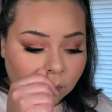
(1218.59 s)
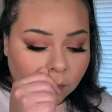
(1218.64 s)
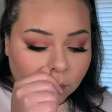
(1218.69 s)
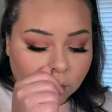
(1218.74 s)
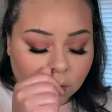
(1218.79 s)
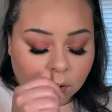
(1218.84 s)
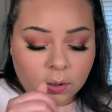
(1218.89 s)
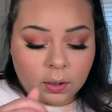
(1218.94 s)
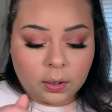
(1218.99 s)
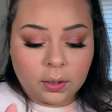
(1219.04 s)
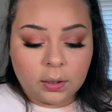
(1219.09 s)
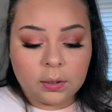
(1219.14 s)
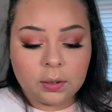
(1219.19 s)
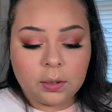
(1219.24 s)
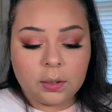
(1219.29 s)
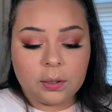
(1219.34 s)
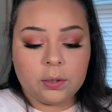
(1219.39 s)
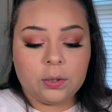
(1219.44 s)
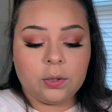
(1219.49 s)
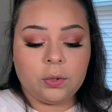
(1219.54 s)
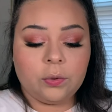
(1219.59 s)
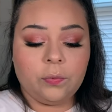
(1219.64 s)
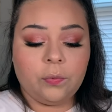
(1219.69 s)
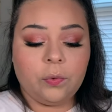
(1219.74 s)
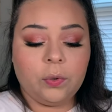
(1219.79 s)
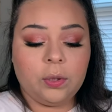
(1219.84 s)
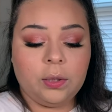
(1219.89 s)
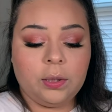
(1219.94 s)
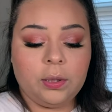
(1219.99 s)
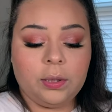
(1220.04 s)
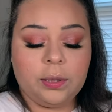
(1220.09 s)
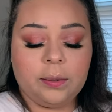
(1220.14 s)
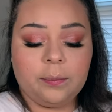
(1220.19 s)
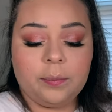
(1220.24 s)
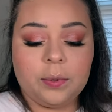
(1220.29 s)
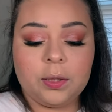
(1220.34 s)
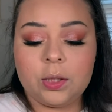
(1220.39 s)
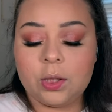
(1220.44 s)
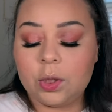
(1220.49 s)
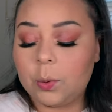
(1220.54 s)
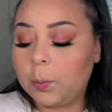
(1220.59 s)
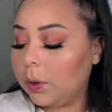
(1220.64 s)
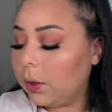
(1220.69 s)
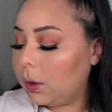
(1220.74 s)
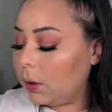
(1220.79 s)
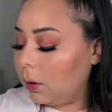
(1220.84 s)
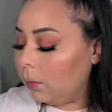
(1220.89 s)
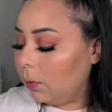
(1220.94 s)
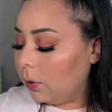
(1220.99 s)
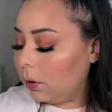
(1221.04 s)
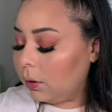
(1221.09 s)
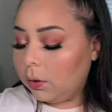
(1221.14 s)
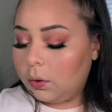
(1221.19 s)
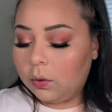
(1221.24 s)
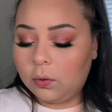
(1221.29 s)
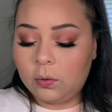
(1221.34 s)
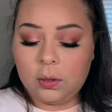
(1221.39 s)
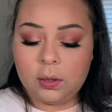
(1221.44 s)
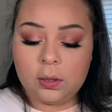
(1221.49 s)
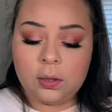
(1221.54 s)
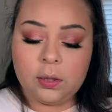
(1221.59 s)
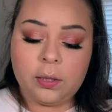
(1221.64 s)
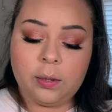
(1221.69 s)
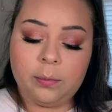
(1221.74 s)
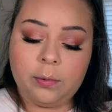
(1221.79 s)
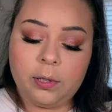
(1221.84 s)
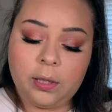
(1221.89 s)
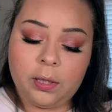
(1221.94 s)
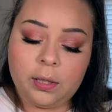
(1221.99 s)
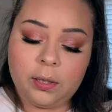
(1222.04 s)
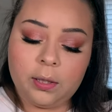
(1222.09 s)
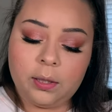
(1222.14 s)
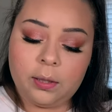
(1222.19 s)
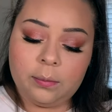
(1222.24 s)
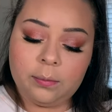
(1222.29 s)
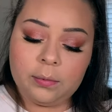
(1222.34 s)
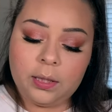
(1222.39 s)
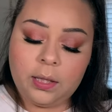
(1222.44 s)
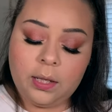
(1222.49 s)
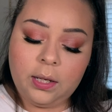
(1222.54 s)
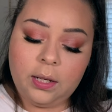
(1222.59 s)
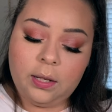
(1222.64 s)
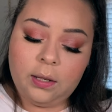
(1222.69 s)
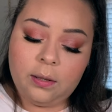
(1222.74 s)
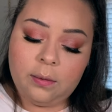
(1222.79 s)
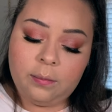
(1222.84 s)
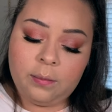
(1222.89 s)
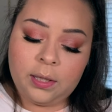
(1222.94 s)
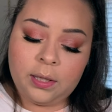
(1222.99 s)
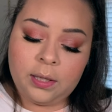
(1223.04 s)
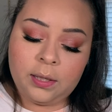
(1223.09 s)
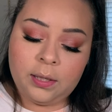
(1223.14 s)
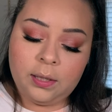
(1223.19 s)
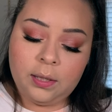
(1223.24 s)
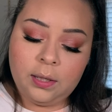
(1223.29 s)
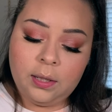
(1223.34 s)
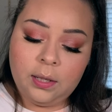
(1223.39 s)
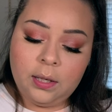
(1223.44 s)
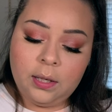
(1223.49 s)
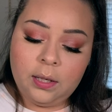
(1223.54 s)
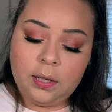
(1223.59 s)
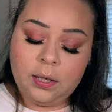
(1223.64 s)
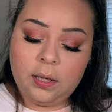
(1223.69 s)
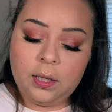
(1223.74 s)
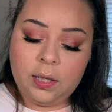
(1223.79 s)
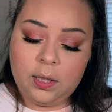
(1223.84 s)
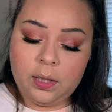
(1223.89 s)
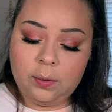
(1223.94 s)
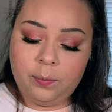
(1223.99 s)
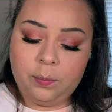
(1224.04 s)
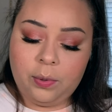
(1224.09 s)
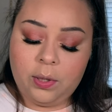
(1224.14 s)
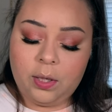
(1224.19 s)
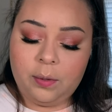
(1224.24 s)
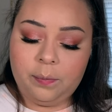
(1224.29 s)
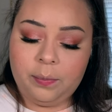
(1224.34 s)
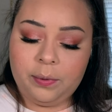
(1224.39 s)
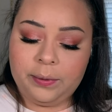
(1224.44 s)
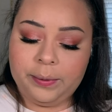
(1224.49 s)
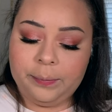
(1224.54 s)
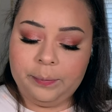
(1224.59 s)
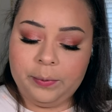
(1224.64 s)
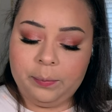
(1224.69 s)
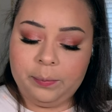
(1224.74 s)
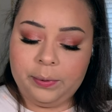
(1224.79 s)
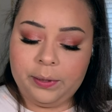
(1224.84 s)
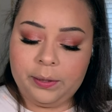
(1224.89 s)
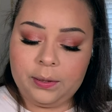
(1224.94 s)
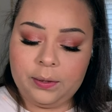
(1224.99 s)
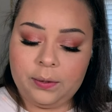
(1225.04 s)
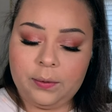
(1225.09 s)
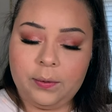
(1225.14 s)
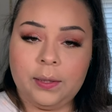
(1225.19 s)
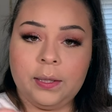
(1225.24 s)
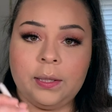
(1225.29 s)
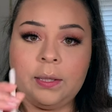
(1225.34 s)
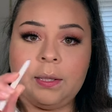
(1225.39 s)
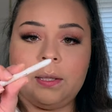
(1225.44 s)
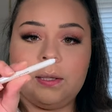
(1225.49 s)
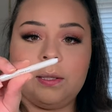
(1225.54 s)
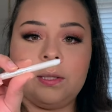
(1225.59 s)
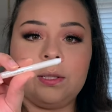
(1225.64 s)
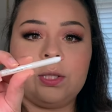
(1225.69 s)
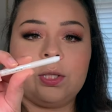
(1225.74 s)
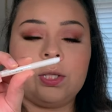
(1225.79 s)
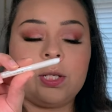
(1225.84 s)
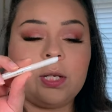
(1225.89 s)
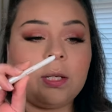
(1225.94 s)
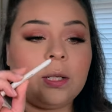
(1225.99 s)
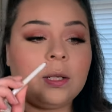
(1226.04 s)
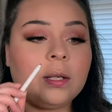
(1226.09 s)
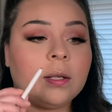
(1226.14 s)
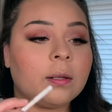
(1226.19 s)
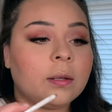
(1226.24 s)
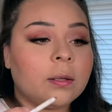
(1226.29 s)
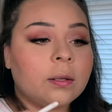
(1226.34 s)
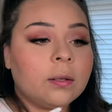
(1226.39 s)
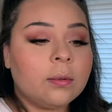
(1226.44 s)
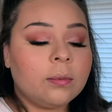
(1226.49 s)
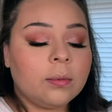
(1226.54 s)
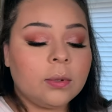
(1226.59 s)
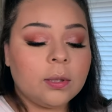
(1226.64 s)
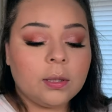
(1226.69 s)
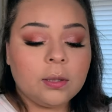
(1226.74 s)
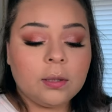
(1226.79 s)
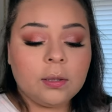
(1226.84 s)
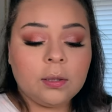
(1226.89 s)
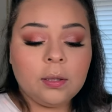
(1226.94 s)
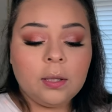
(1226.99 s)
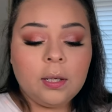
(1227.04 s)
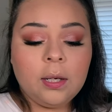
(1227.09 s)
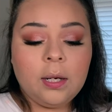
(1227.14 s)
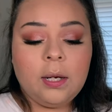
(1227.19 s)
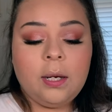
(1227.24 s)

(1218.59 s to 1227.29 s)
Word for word: Okay, guys, so for lips, just because I want the whole look to come together, I'm taking my ColourPop Lippy Pencil in the shade Little One.